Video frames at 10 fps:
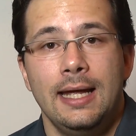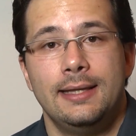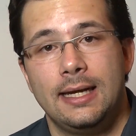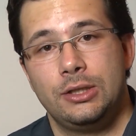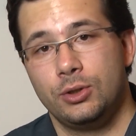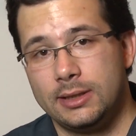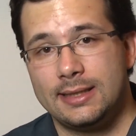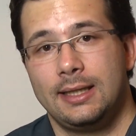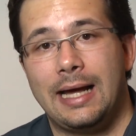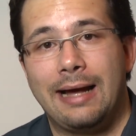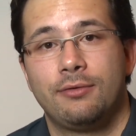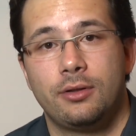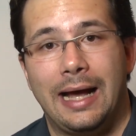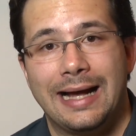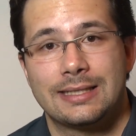then you'll still have
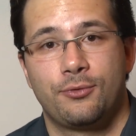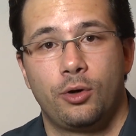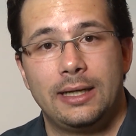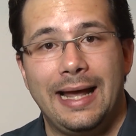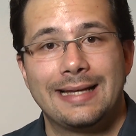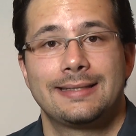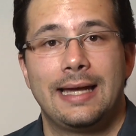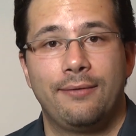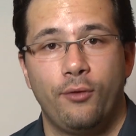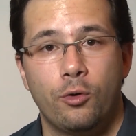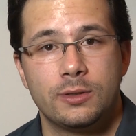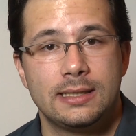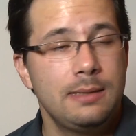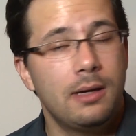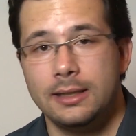to ask for an
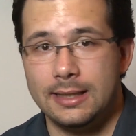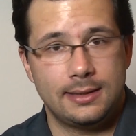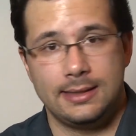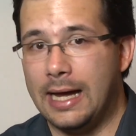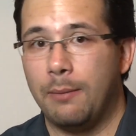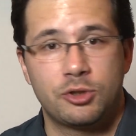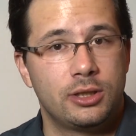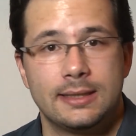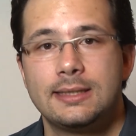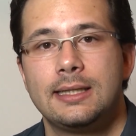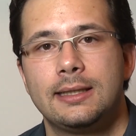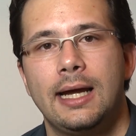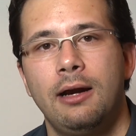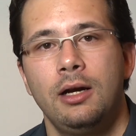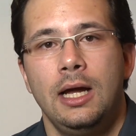SFOC, but the option is still
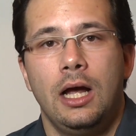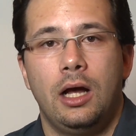there.